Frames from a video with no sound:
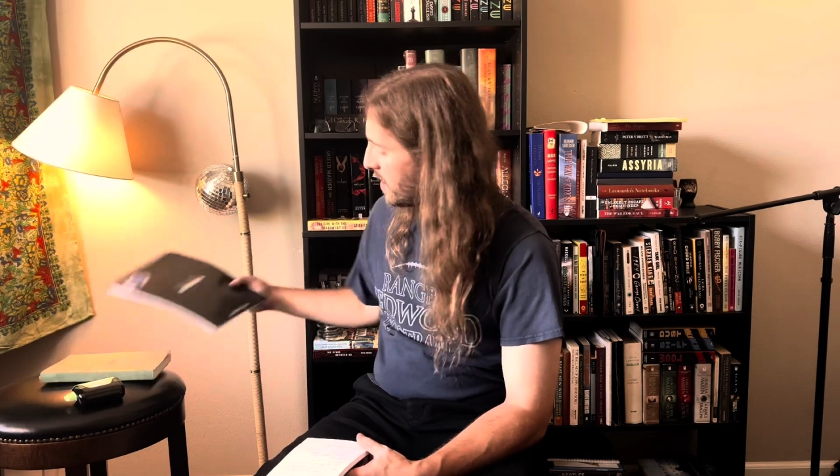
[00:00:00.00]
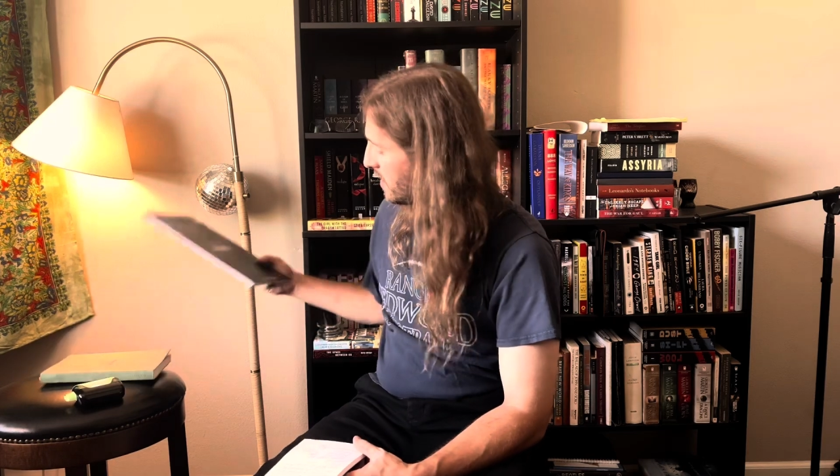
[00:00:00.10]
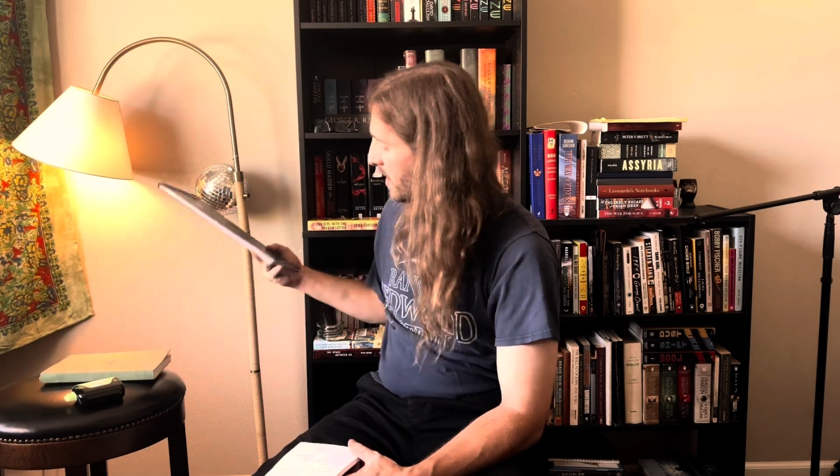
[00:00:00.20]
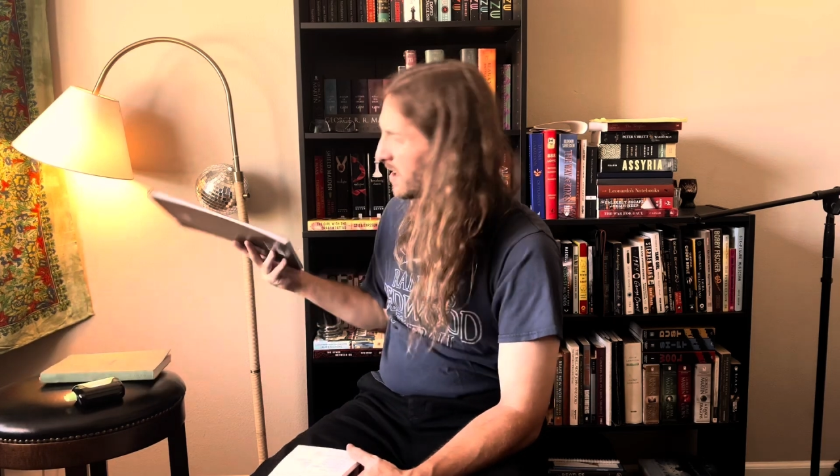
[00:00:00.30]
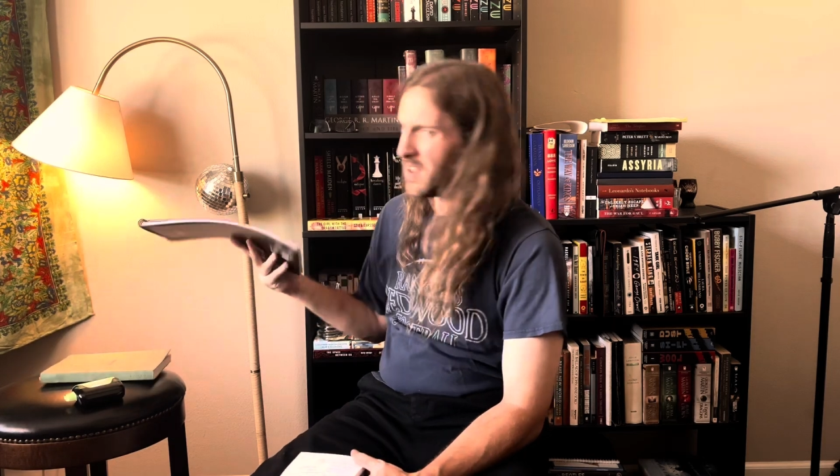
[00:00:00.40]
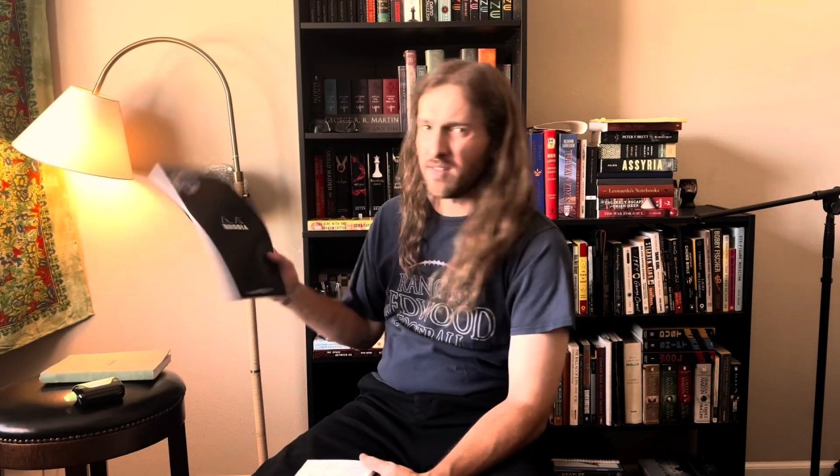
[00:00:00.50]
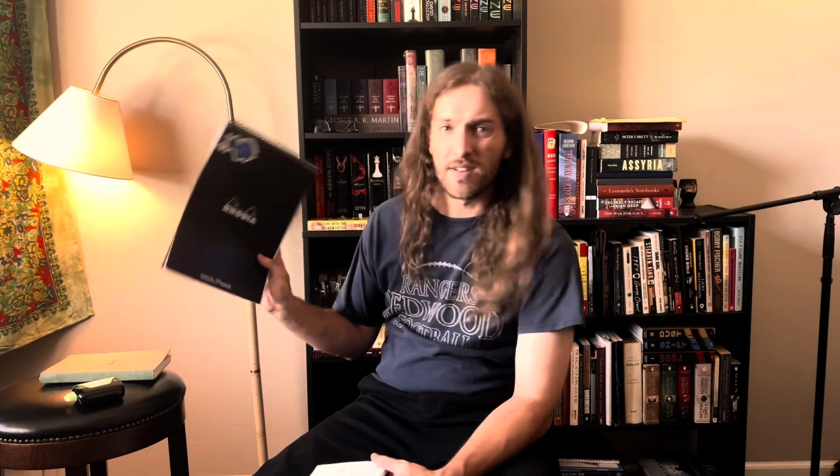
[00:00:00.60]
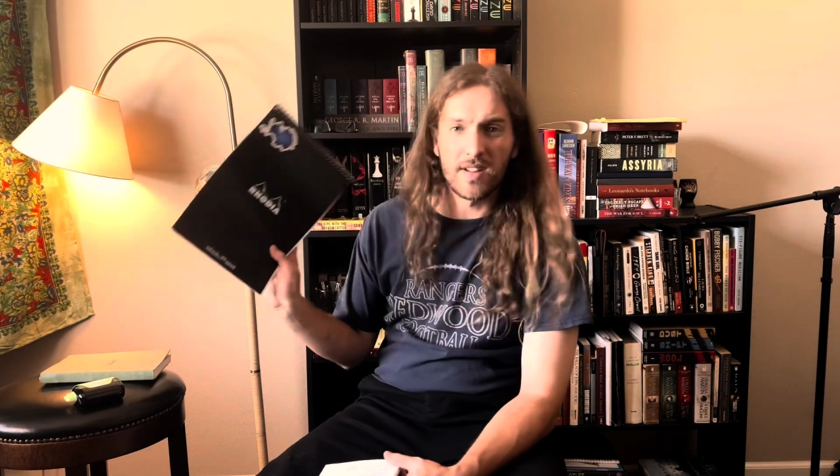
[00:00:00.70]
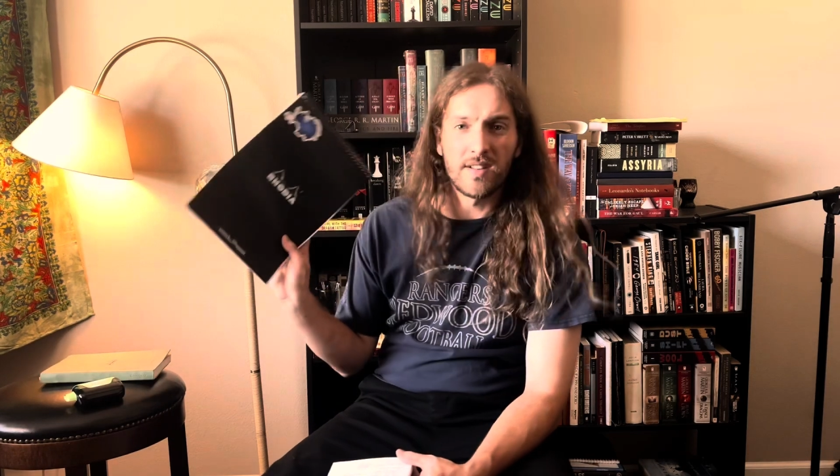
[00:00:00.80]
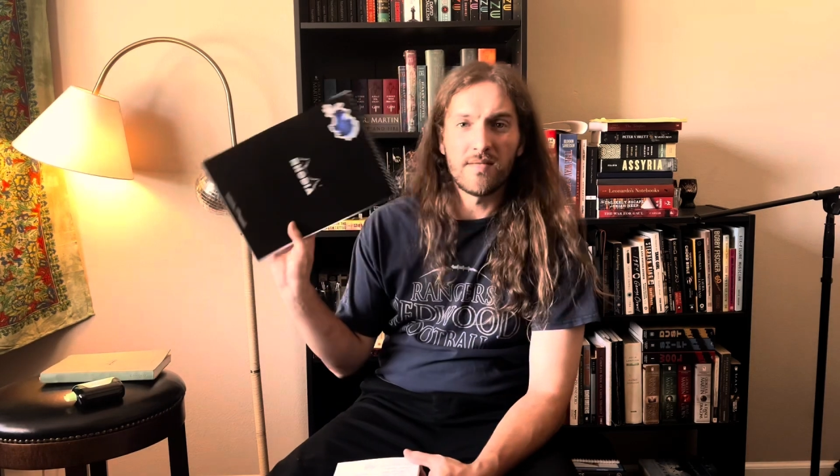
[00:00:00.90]
like
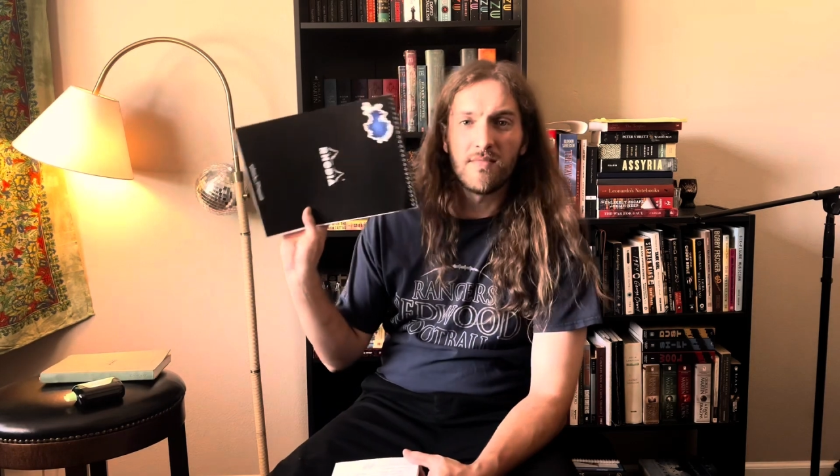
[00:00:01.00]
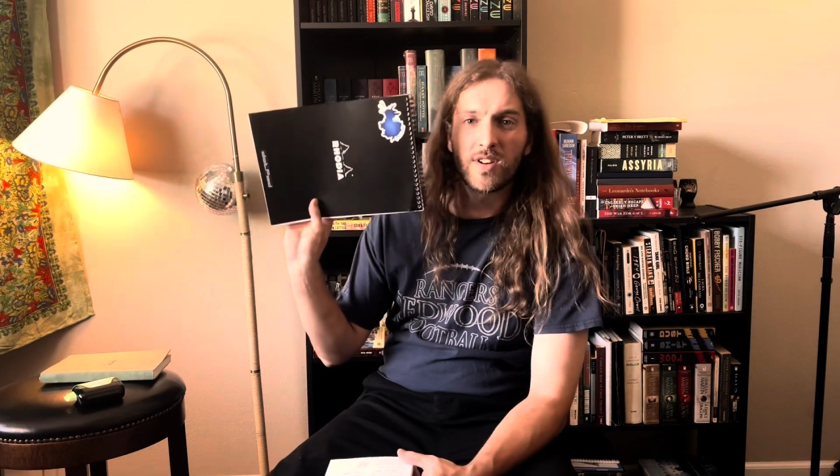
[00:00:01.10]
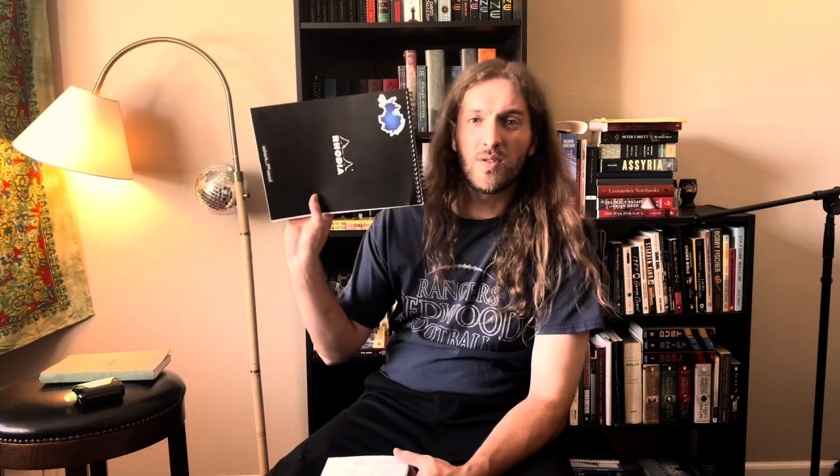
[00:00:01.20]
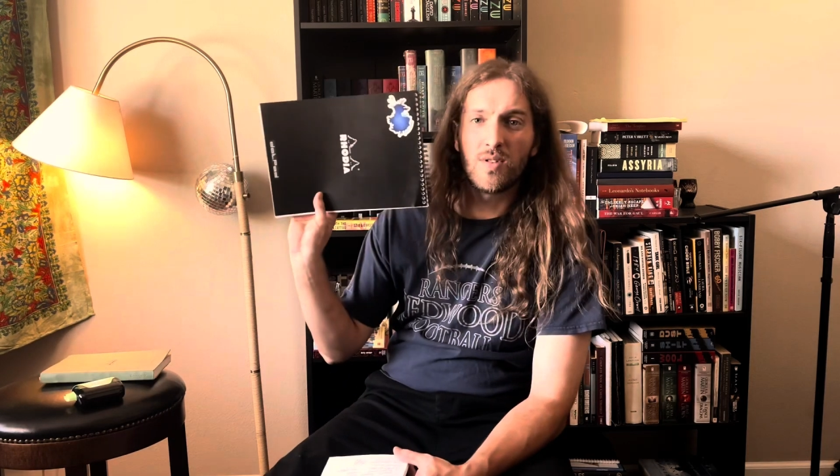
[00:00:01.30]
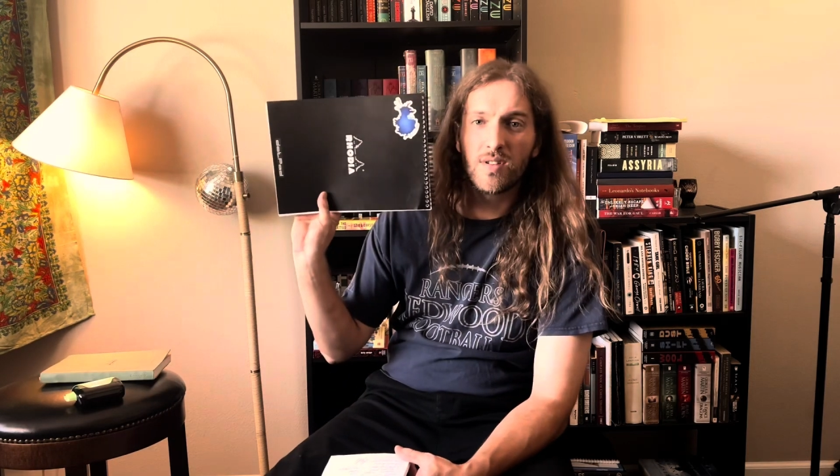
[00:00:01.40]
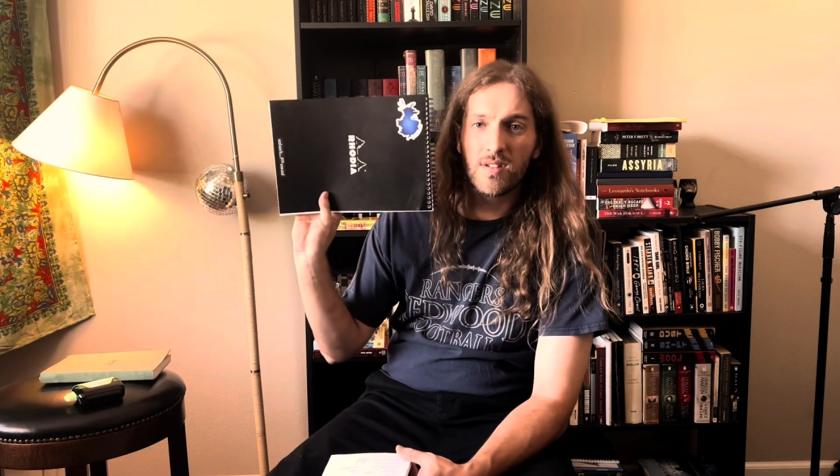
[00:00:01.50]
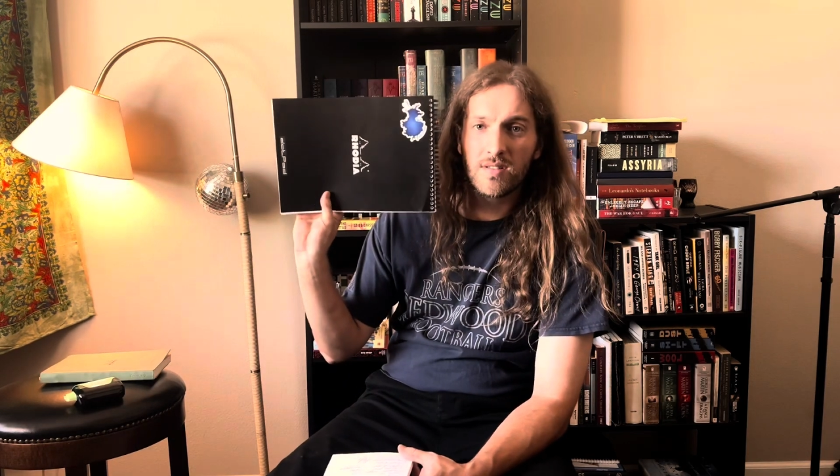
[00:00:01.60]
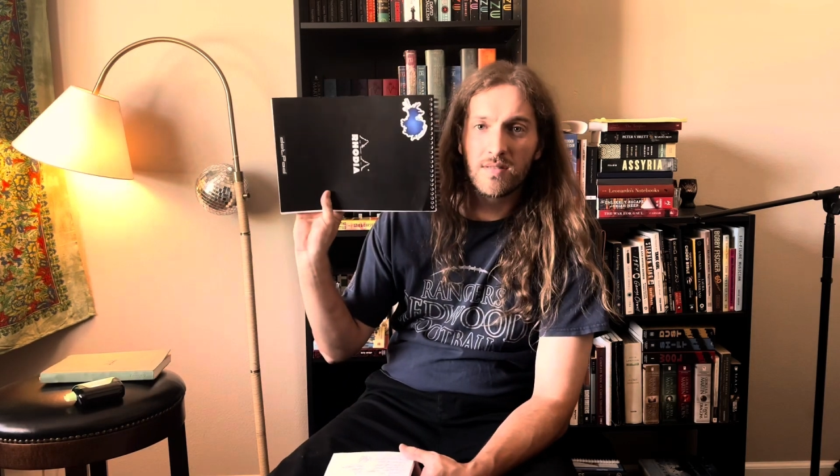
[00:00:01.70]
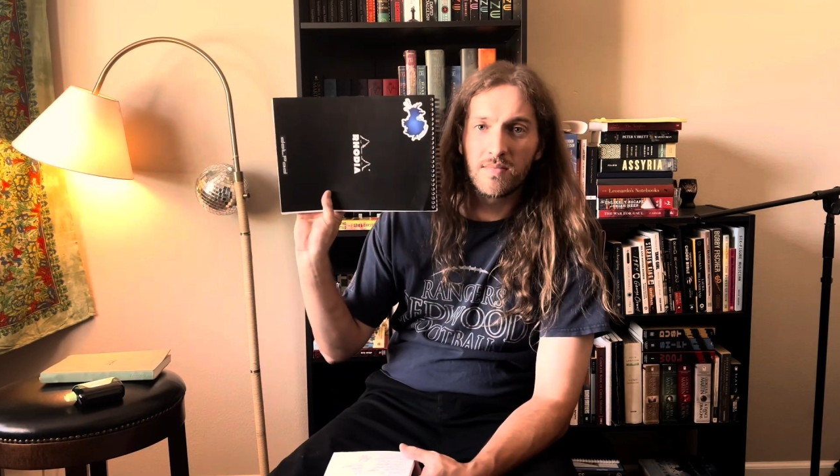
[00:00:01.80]
11 1/4